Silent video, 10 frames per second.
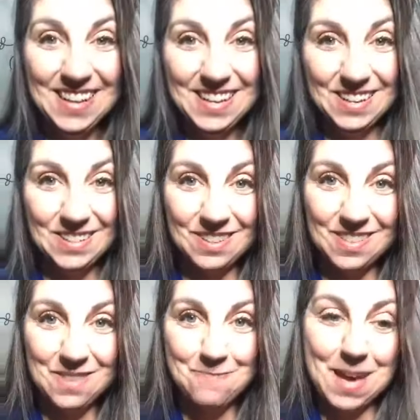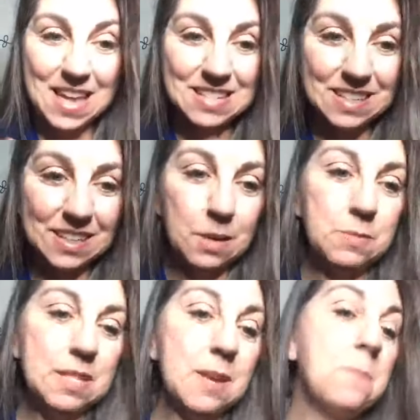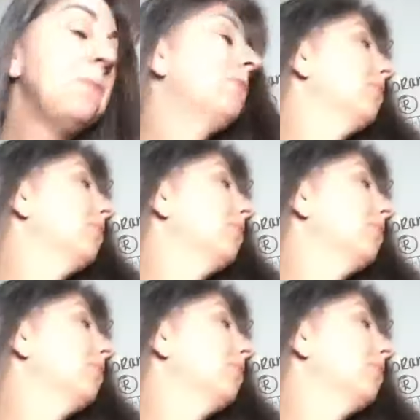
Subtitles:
here's the magic comes in.